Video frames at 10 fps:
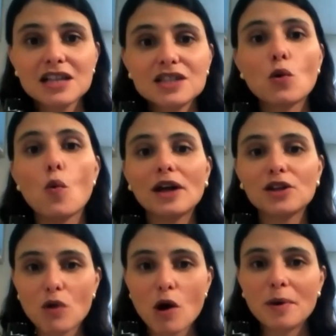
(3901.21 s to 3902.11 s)
So when
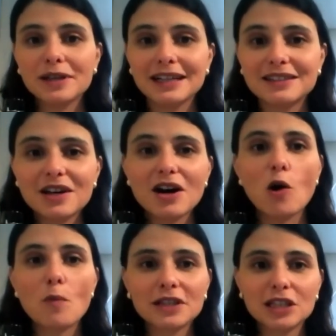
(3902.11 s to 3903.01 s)
you open it,
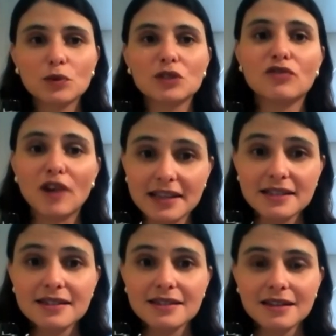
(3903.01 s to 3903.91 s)
open it with friends